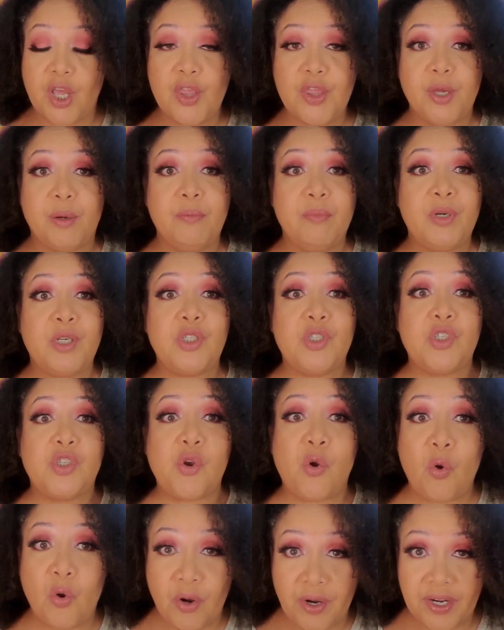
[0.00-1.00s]
The
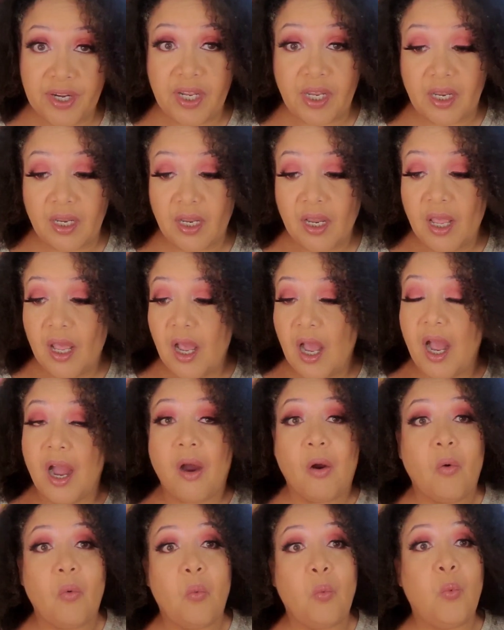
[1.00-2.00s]
majority
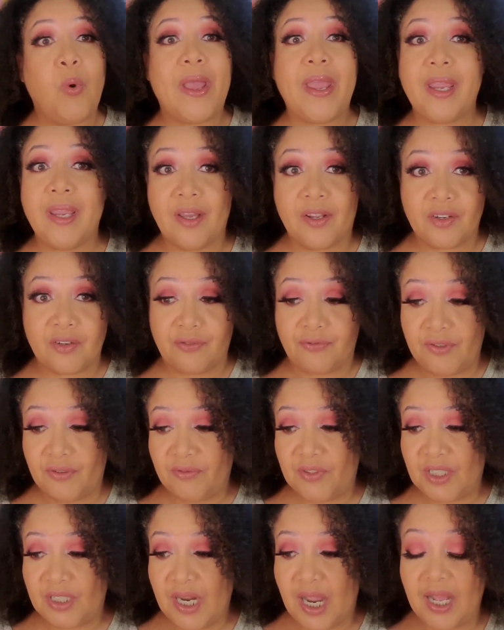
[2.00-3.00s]
are way under
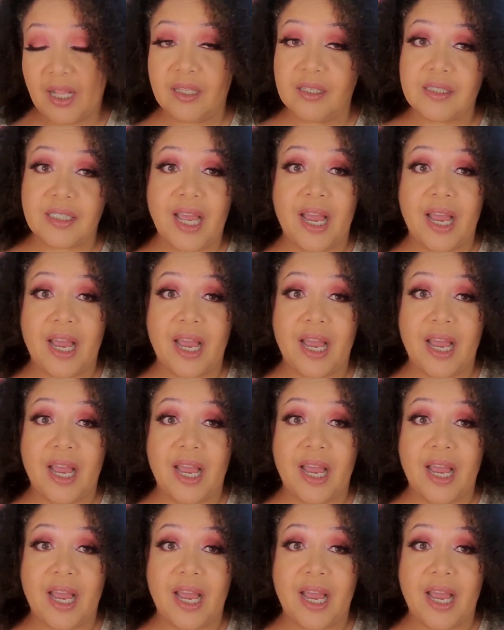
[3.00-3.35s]
$50.